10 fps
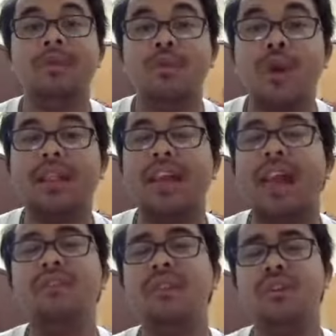
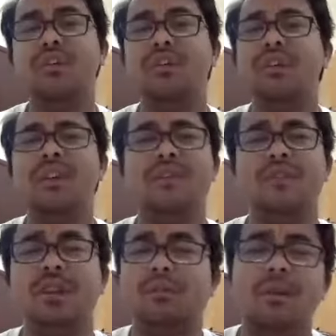Whatever you do, even if
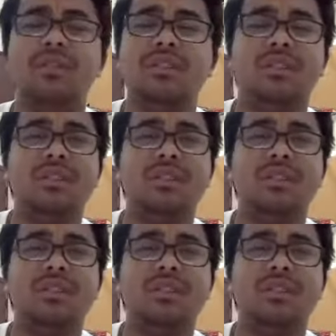you're the most,